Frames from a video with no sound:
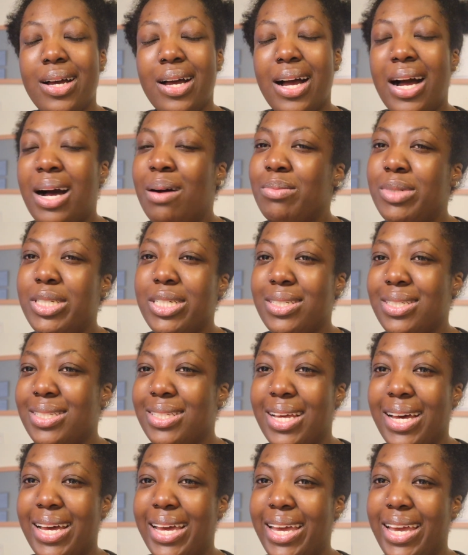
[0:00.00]
I'm just
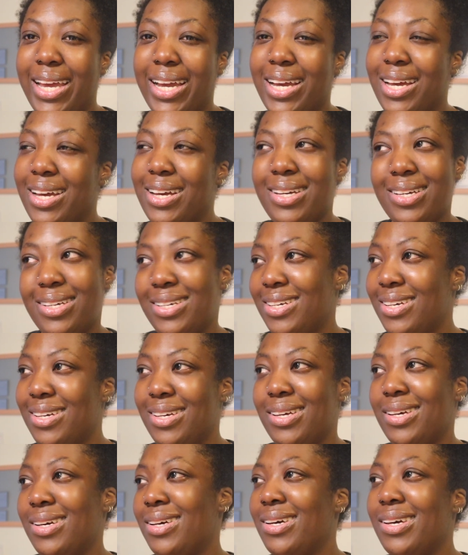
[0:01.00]
like,
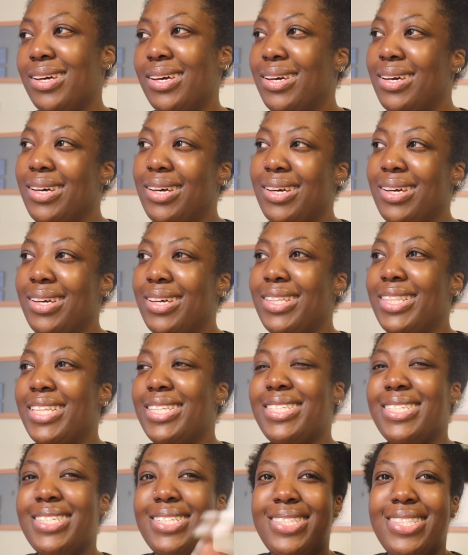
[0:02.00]

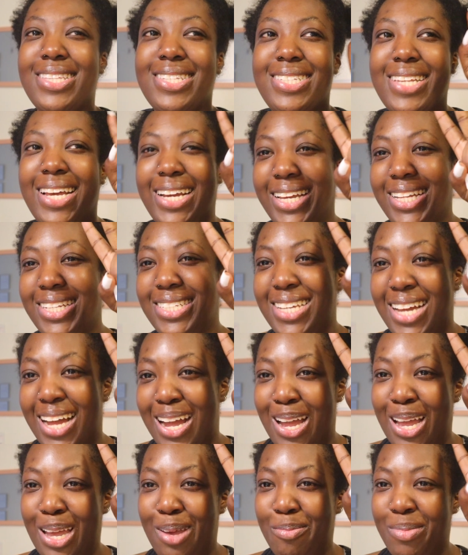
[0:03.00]
this is the second
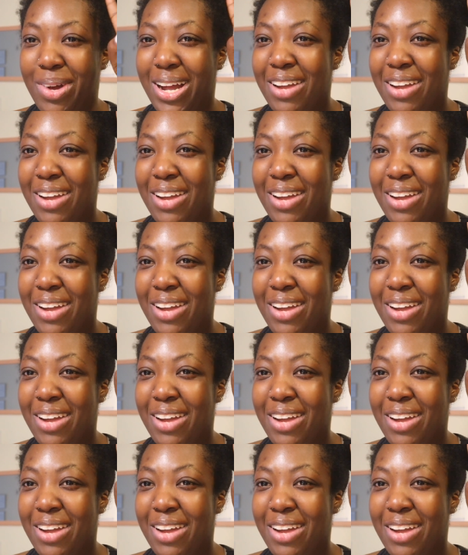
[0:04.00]
time